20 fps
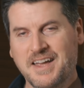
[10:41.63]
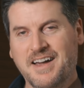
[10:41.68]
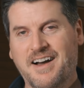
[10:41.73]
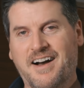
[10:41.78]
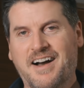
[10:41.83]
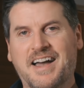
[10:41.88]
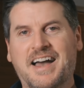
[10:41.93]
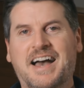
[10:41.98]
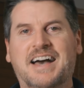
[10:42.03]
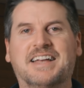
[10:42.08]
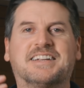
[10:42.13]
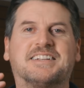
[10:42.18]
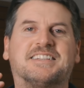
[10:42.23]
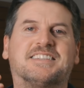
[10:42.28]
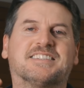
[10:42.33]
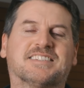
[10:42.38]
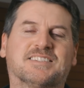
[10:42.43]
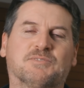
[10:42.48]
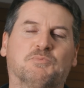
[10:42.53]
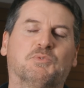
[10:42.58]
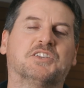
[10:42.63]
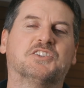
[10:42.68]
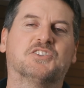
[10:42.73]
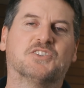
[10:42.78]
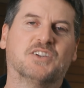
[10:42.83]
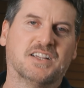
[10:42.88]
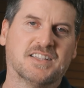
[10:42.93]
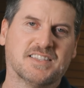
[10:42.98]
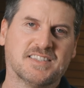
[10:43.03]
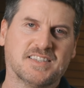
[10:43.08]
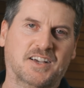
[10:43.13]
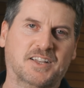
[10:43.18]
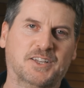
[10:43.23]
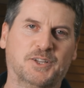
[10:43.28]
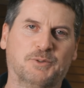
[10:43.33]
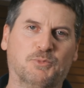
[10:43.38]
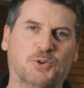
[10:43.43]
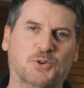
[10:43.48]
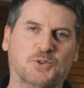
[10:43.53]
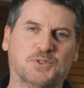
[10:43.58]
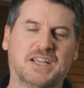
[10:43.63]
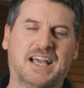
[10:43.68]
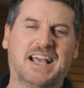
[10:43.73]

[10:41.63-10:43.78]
I had it switched on silent mode